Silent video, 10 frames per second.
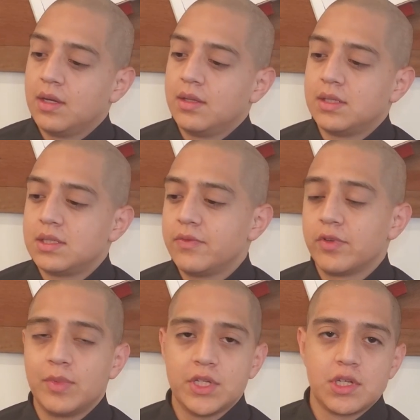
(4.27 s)
This is
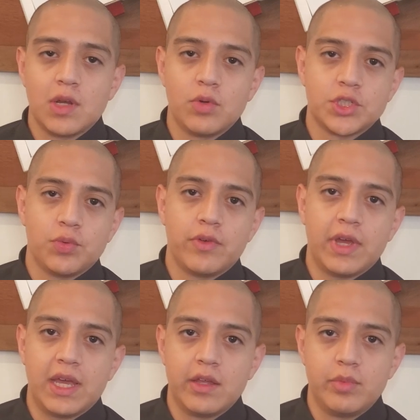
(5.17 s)
information I wish I would have
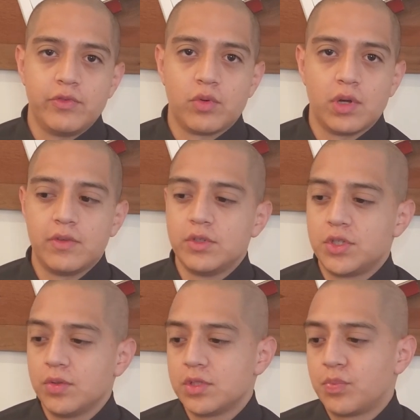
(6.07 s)
had before I even
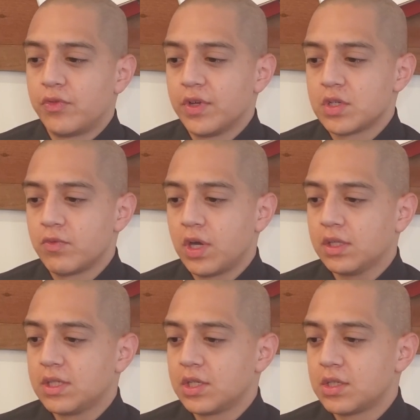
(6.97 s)
chose the profession of
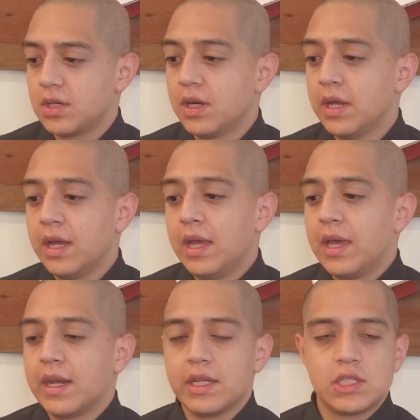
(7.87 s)
architecture,
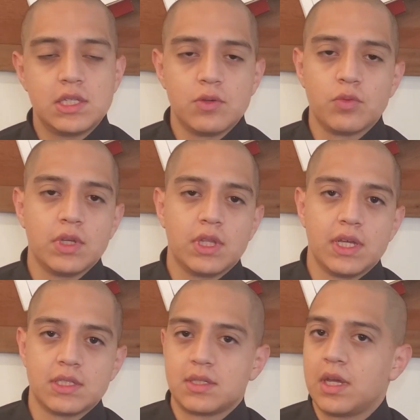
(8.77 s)
and I just didn't
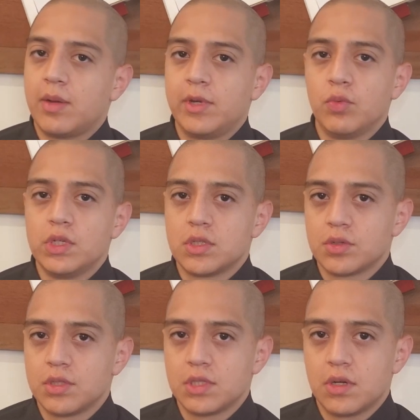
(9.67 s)
realize how many
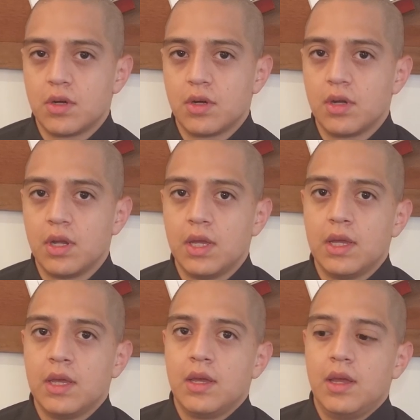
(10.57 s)
resources there are
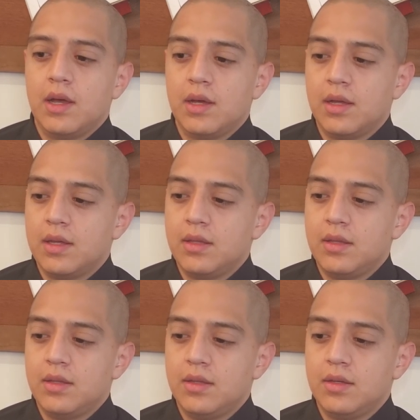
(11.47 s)

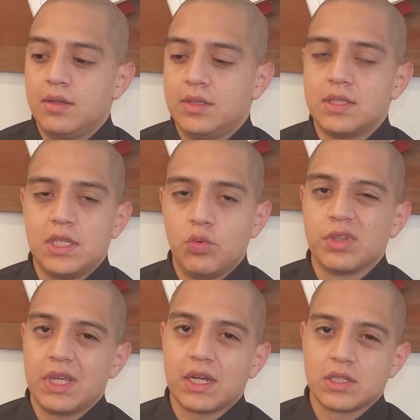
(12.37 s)
to see what they
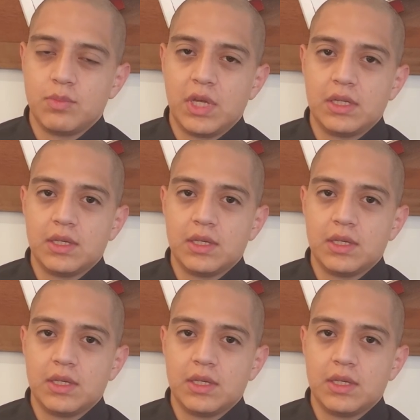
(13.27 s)
actually make.